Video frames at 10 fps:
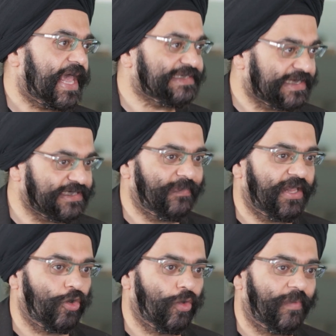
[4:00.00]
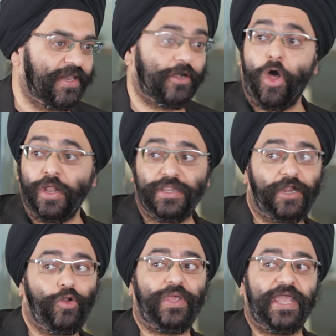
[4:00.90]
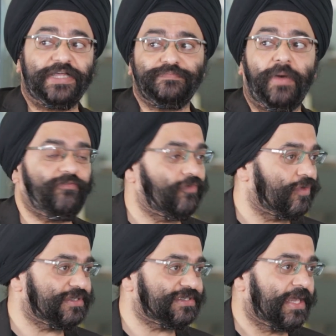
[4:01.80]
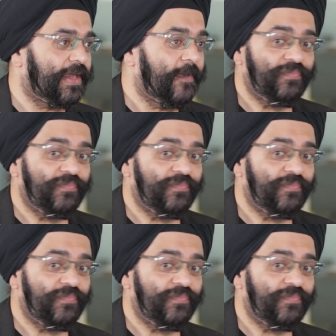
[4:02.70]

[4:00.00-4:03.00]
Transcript: as HMD Global, that on their Nokia smartphones